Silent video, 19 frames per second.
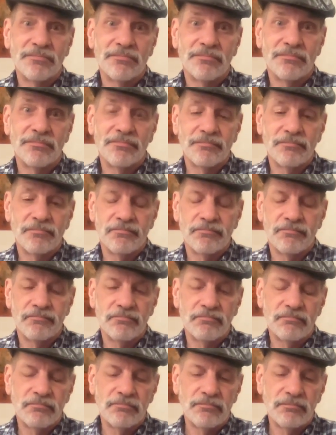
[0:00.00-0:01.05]

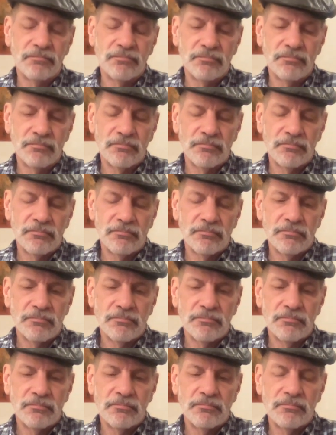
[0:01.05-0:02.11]

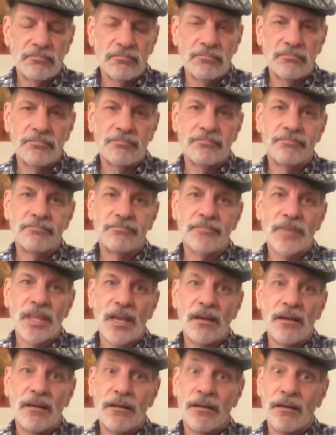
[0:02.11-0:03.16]

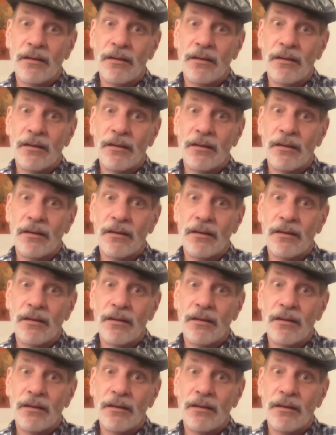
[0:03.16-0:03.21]
(no one is talking)